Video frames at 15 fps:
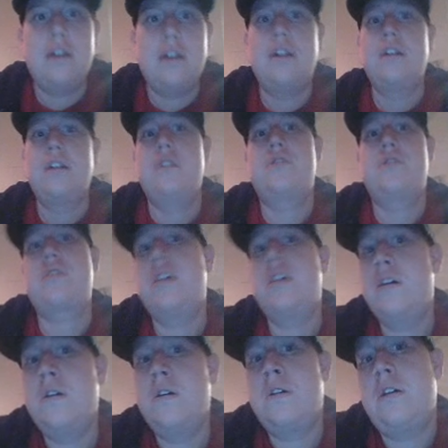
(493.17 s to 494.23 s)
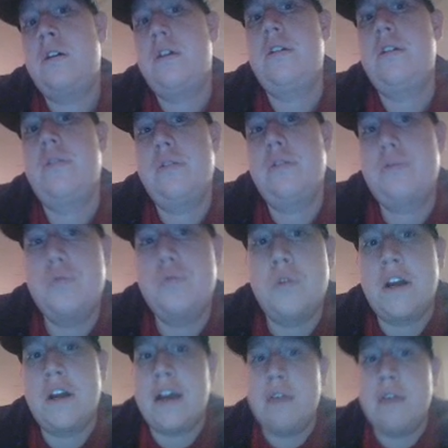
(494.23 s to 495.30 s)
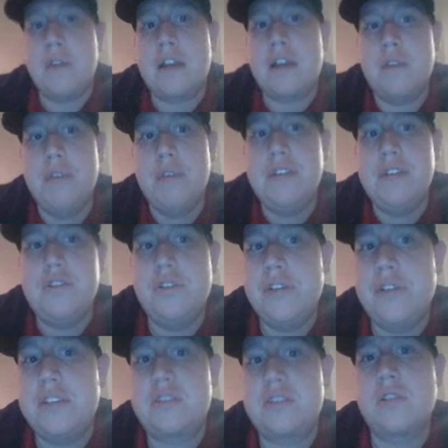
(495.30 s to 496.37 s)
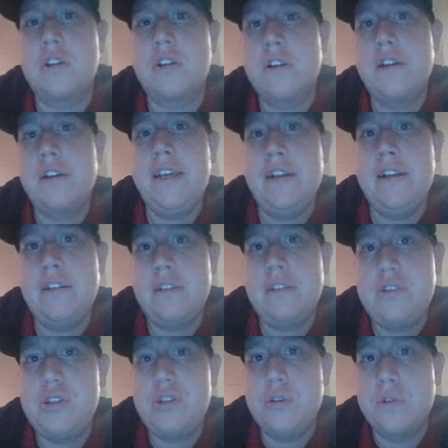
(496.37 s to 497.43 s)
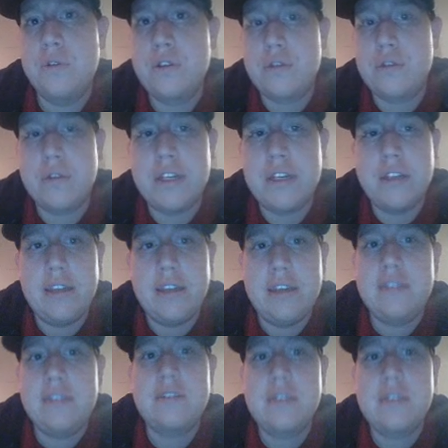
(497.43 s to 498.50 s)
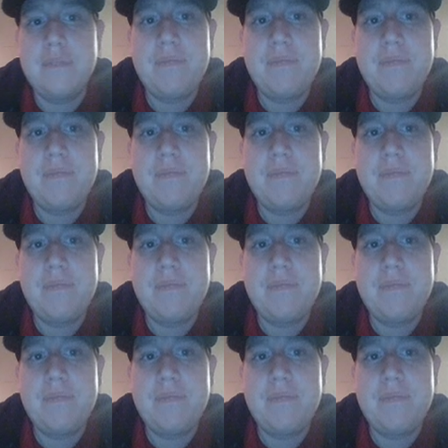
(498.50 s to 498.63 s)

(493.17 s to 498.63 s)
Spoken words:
So what I recommend doing is learning 2 or 3 of these.